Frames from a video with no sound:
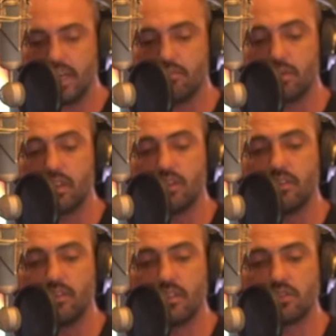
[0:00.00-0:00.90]
that, but
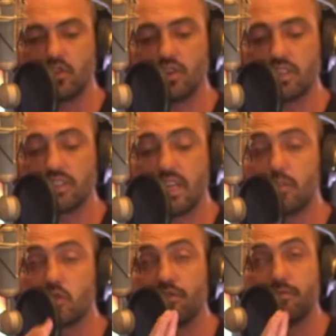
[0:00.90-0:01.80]
these are good
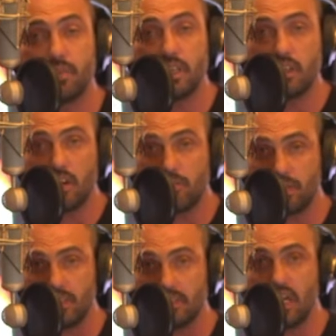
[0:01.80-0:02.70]
examples of big
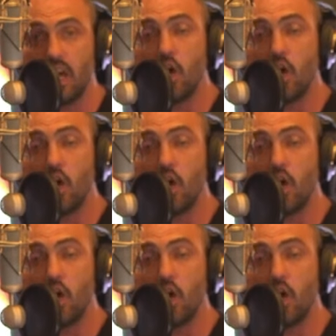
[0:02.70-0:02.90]
companies